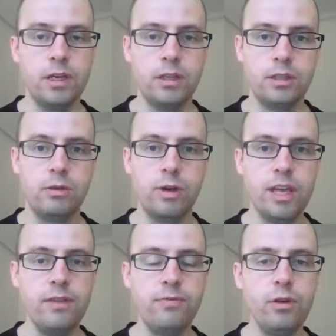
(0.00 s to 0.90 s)
So
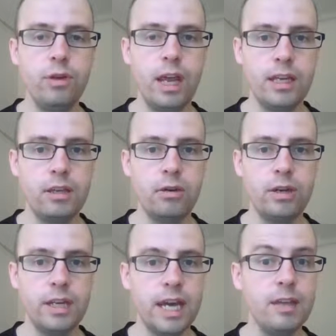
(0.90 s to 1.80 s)
if you like your
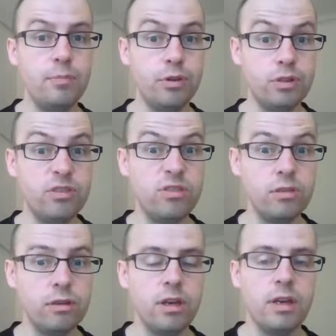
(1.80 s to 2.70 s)
neighbours,
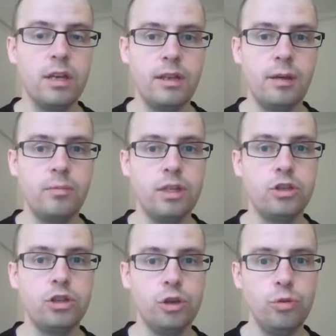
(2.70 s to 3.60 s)
that
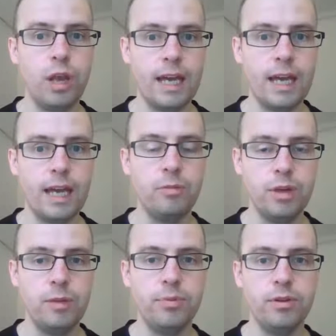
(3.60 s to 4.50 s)
means you like the
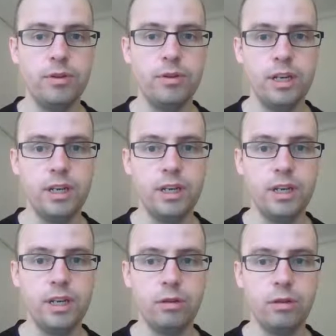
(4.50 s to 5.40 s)
people that live
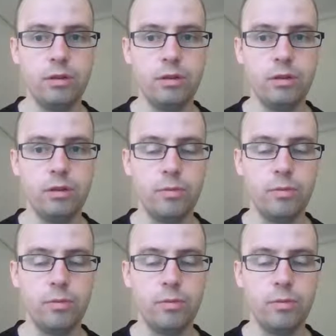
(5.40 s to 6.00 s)
close to you.